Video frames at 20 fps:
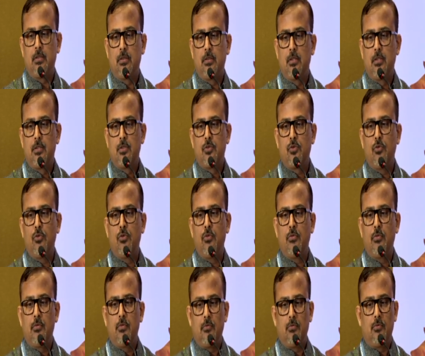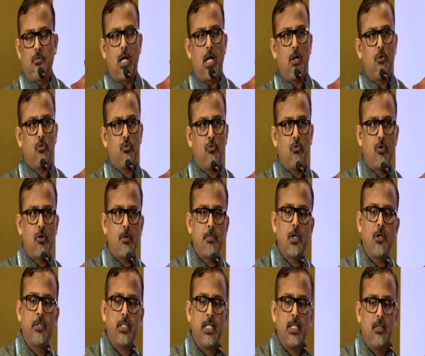So how to go
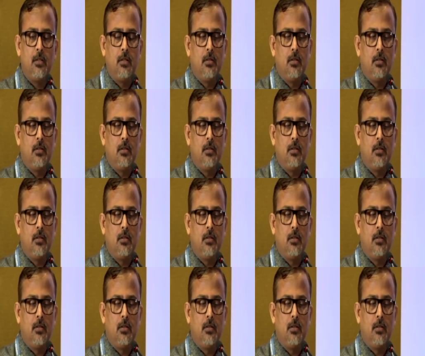about it?